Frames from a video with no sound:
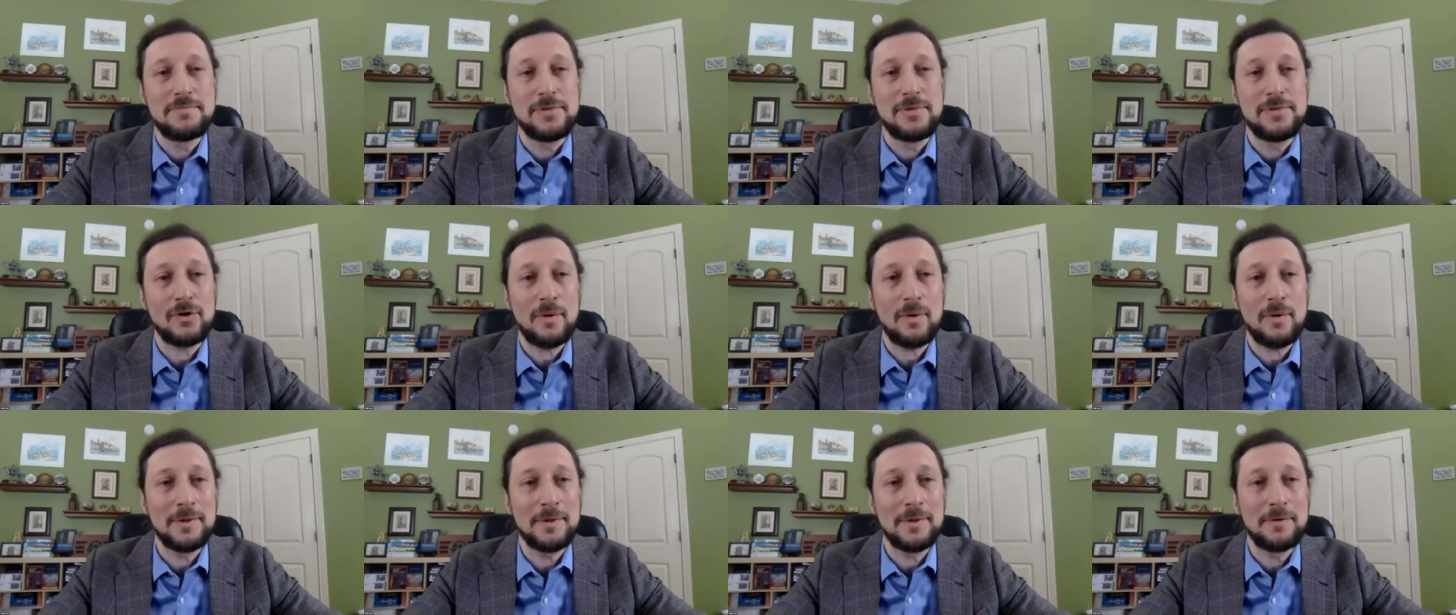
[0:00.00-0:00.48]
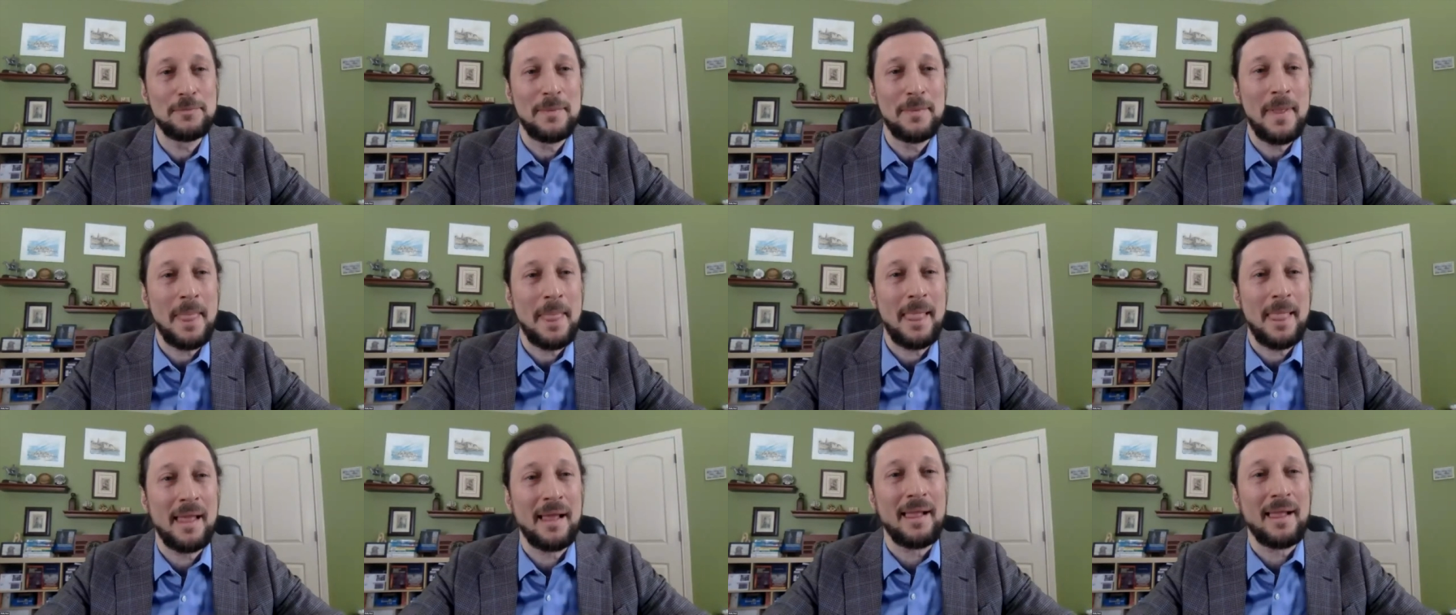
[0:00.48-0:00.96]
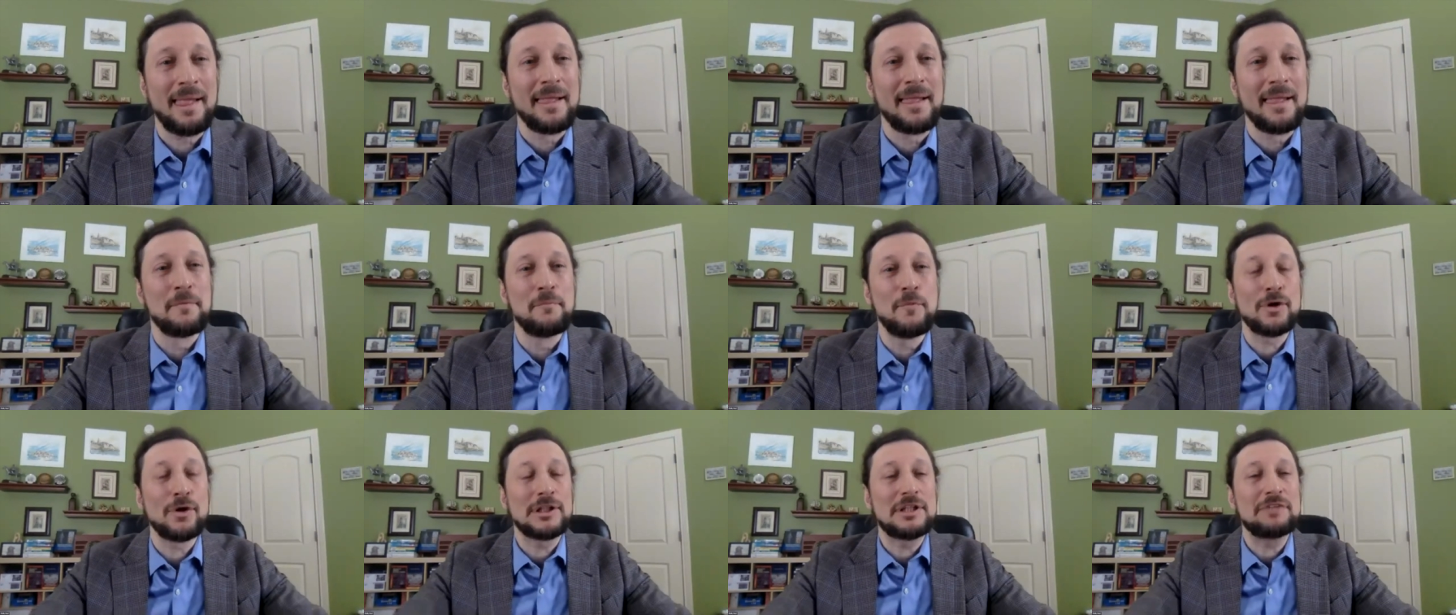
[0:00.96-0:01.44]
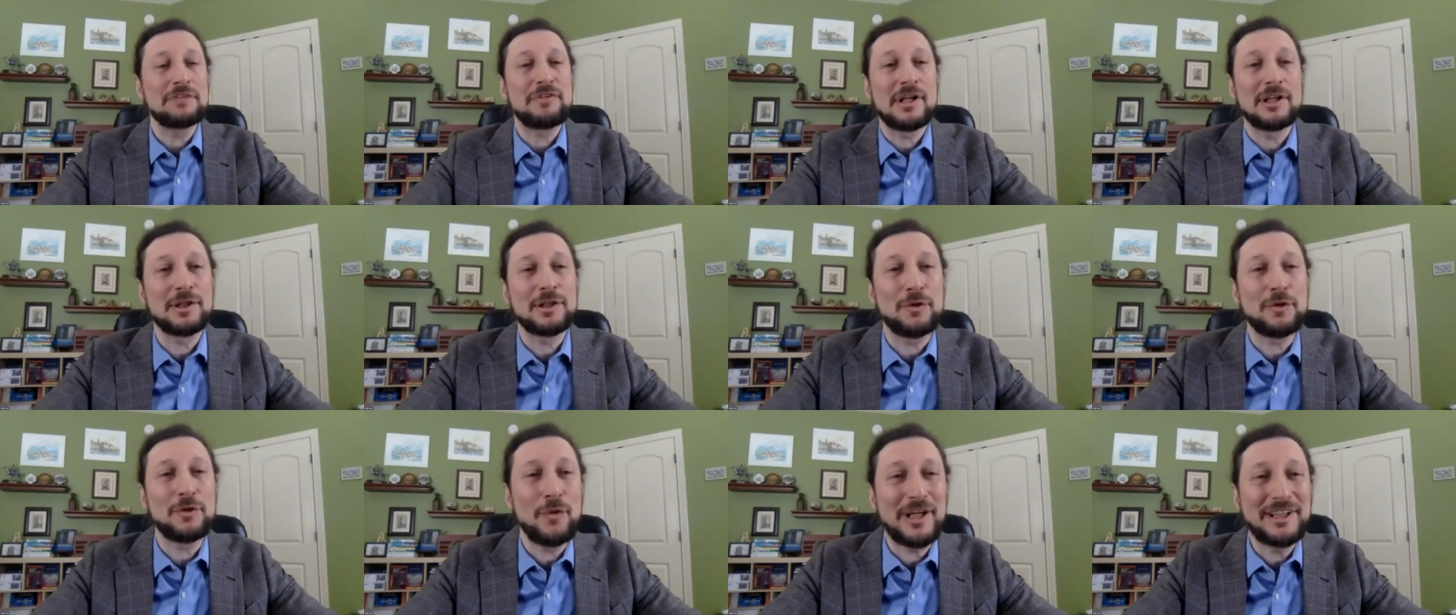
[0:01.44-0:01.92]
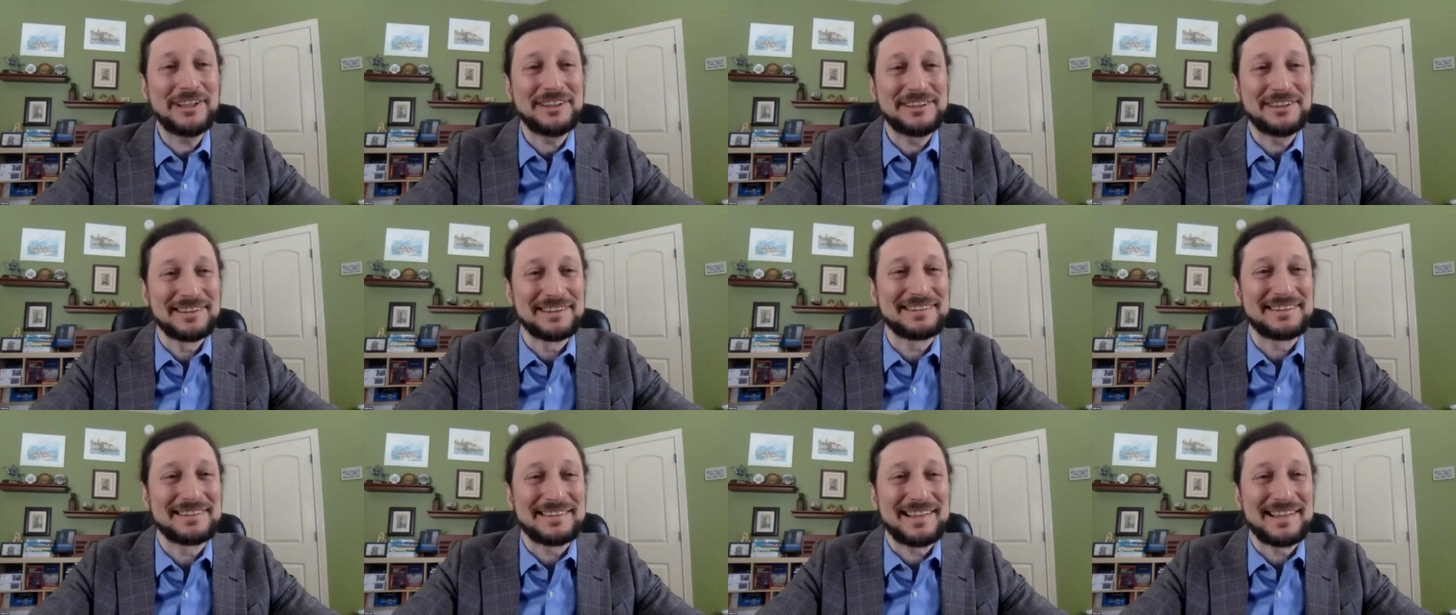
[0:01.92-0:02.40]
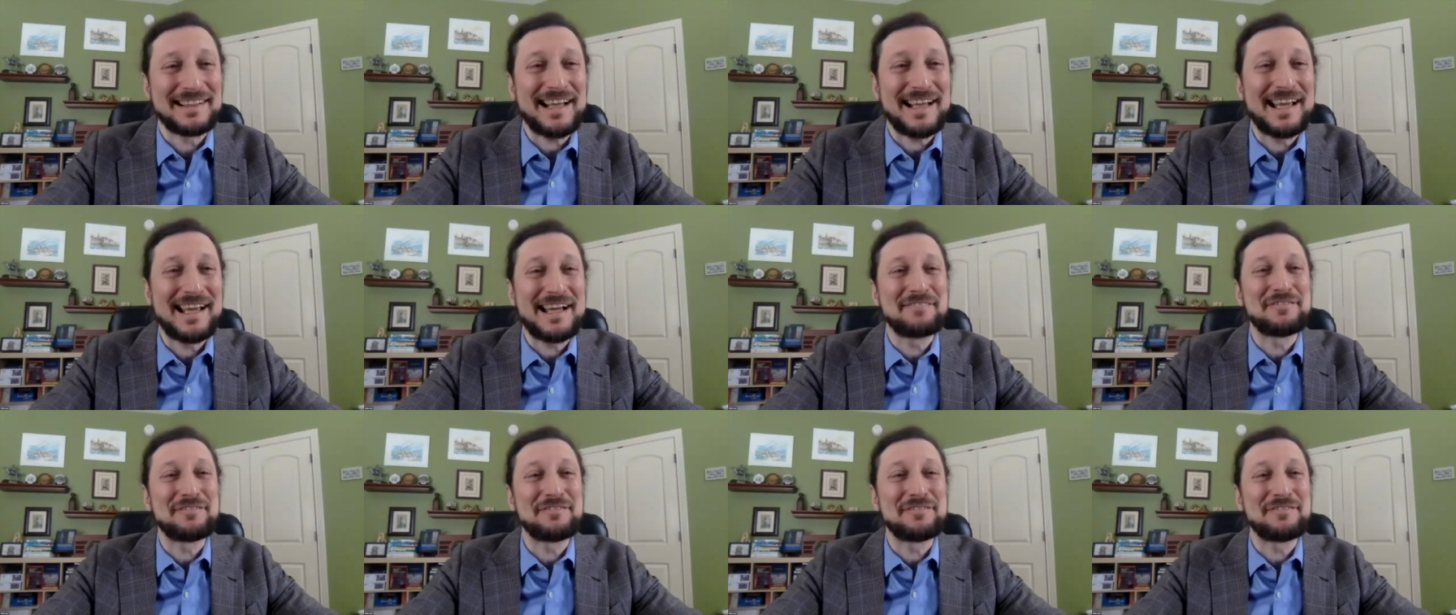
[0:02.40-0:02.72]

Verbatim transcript: problem most difficult questions that I